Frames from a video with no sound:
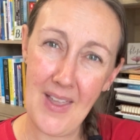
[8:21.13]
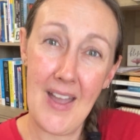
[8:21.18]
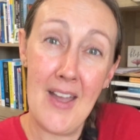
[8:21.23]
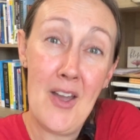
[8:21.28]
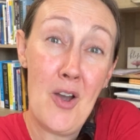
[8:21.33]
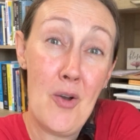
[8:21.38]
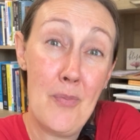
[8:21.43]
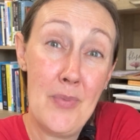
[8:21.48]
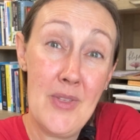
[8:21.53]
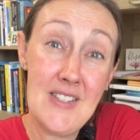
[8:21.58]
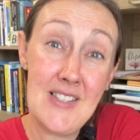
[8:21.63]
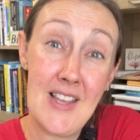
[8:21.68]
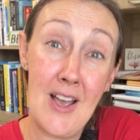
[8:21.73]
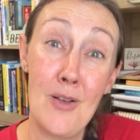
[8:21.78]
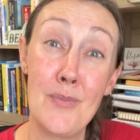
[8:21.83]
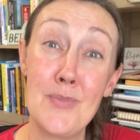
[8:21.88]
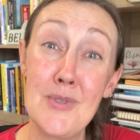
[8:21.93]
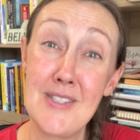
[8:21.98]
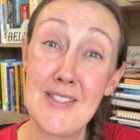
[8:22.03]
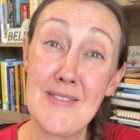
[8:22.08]
I hope this
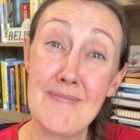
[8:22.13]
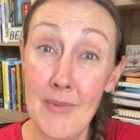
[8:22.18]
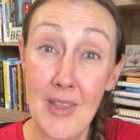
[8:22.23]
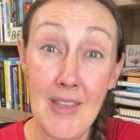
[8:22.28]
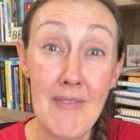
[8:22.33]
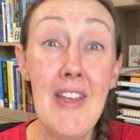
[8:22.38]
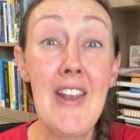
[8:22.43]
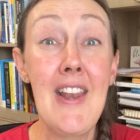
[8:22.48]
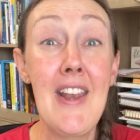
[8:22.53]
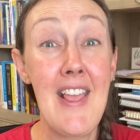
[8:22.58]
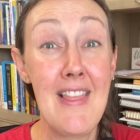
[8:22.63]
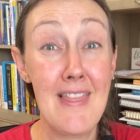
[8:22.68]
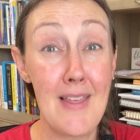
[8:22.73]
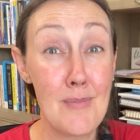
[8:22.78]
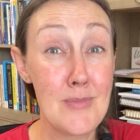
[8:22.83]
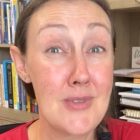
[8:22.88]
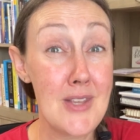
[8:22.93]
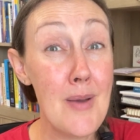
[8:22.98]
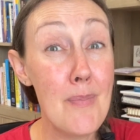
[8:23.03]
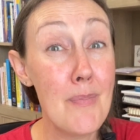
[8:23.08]
helps. Give it a
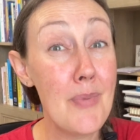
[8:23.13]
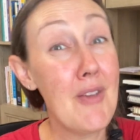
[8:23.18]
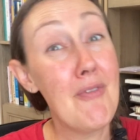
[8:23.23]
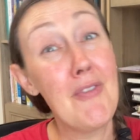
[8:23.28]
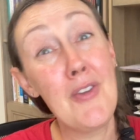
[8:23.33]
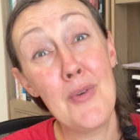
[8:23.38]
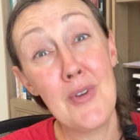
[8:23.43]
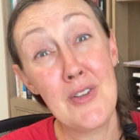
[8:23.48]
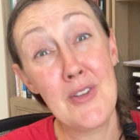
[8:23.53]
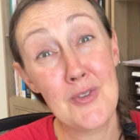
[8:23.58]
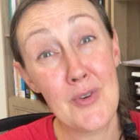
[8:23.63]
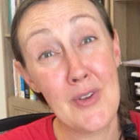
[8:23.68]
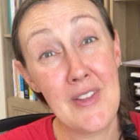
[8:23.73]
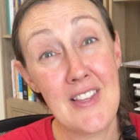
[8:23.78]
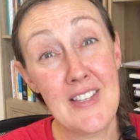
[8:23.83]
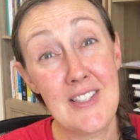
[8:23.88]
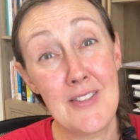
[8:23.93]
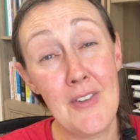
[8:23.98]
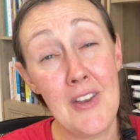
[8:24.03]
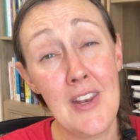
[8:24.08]
thumbs up if you enjoyed
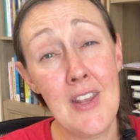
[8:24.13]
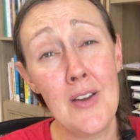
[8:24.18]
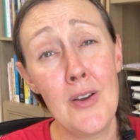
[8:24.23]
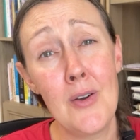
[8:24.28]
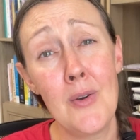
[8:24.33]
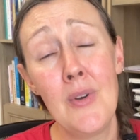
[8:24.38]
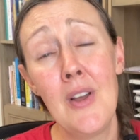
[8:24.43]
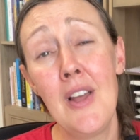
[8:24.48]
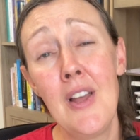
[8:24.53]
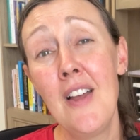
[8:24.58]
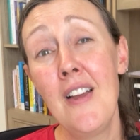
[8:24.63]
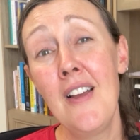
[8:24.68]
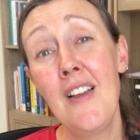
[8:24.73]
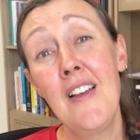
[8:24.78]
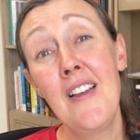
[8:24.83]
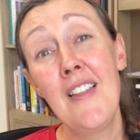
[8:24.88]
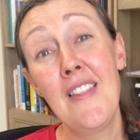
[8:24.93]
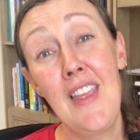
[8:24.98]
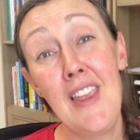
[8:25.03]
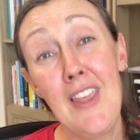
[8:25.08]
this video.
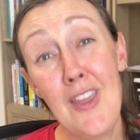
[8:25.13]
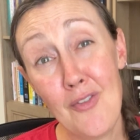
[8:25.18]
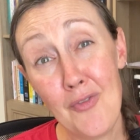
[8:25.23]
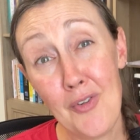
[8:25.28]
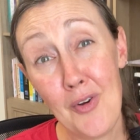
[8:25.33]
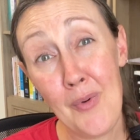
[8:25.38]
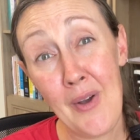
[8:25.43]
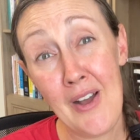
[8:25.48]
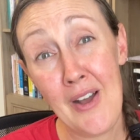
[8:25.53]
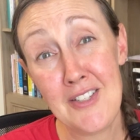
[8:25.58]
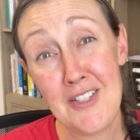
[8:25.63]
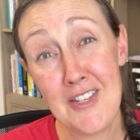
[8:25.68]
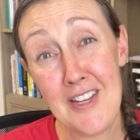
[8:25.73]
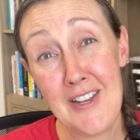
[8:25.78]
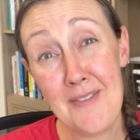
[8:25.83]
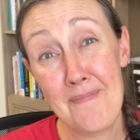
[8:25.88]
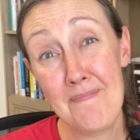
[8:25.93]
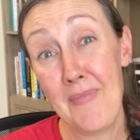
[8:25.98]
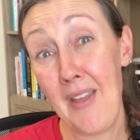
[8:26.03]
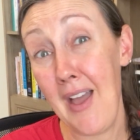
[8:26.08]
Thank you for
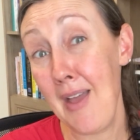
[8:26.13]
watching.